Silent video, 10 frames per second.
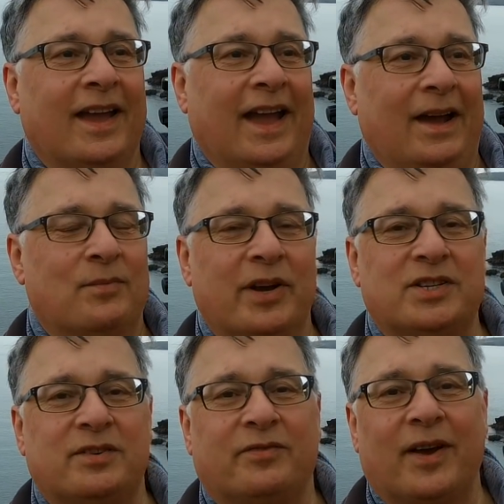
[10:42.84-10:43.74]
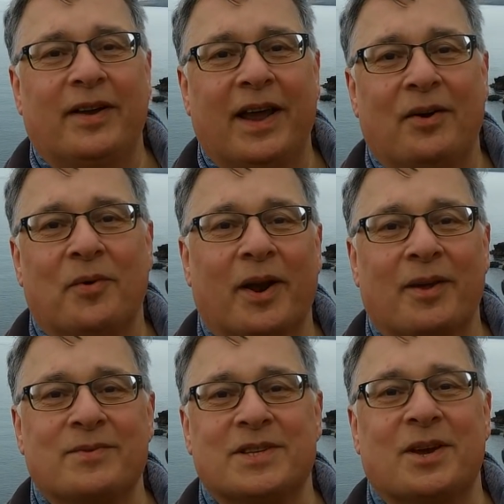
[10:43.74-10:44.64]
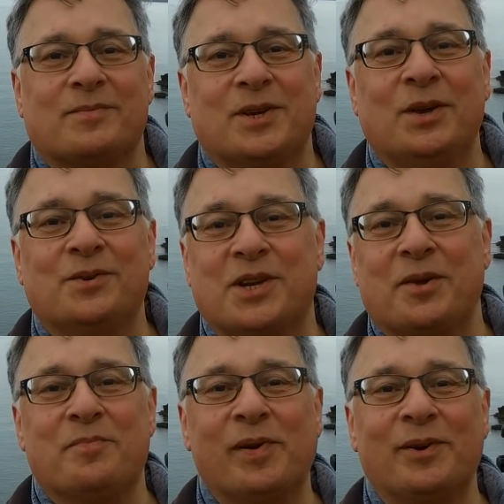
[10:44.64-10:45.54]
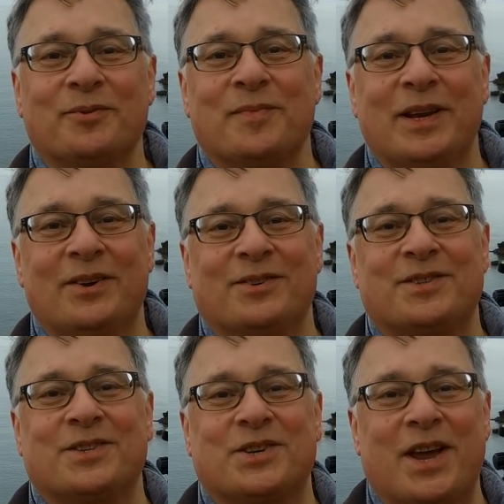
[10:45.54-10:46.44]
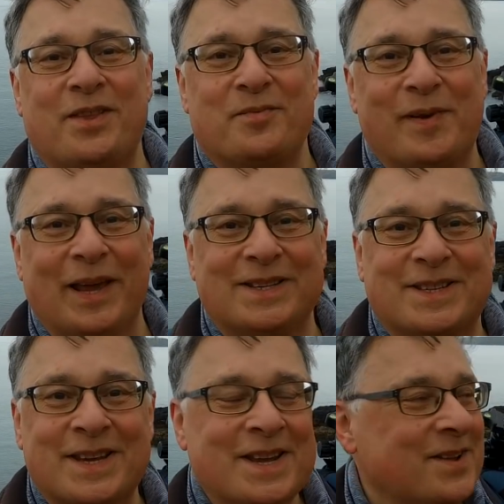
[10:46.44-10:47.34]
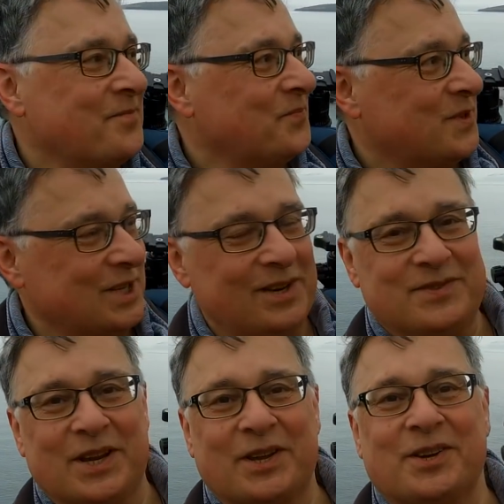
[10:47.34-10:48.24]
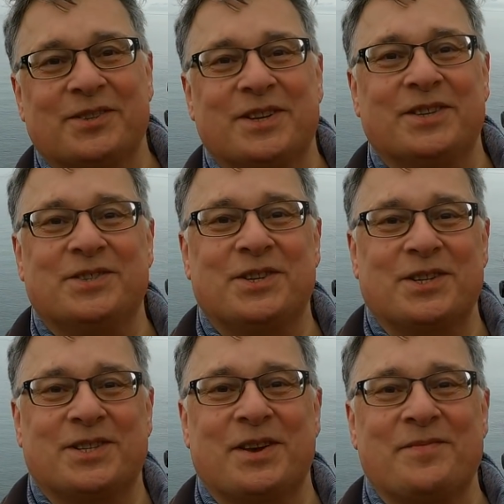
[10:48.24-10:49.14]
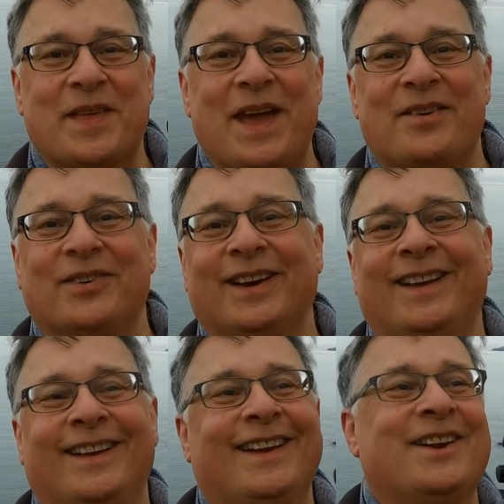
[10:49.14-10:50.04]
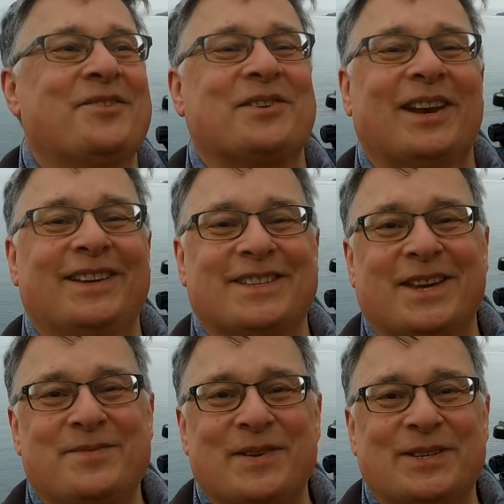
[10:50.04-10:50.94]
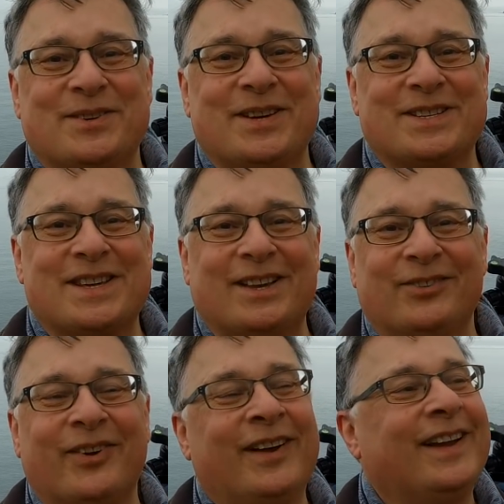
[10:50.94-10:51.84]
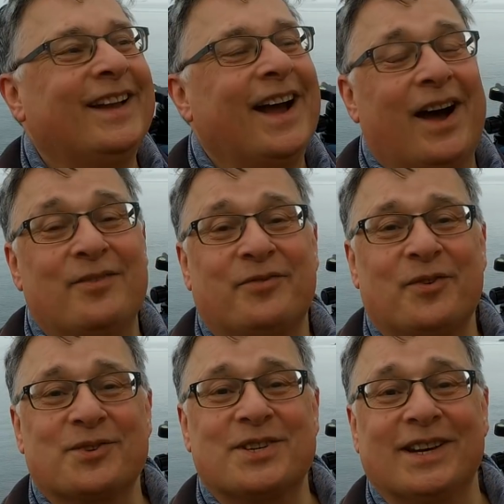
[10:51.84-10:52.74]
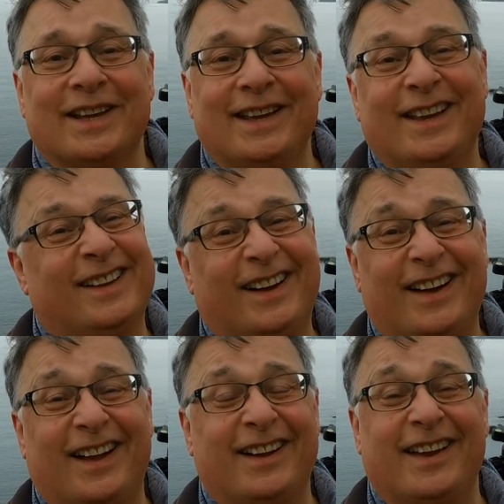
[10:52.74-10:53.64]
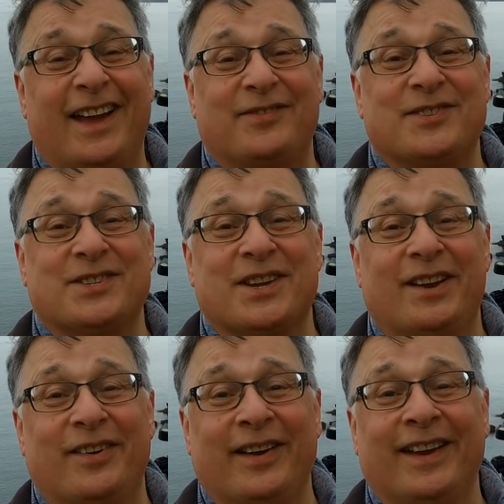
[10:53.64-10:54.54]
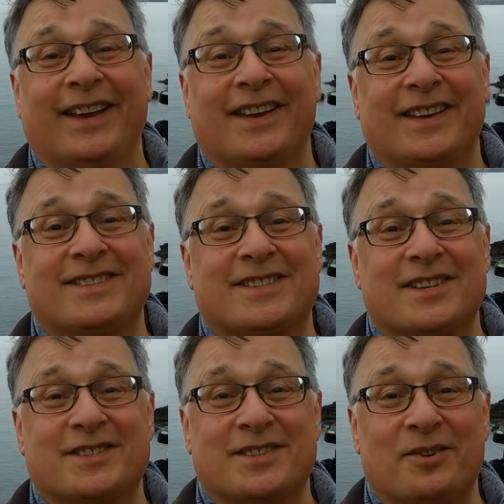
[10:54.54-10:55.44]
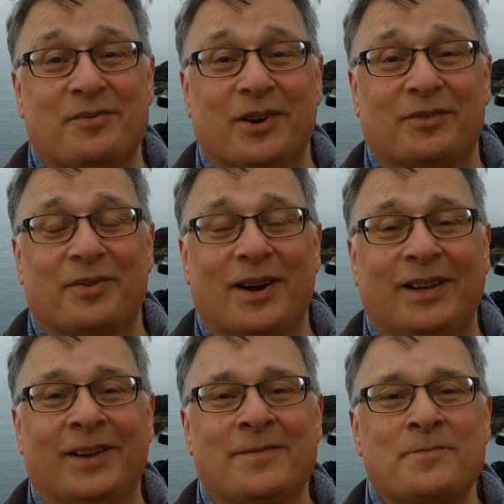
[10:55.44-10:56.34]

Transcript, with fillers: And when she found out what I was up to, she implored me not to share the place. She lives in a cottage just up there and would like to keep it to herself. Unfortunately, I, I have to share it. it. It's just so worthwhile.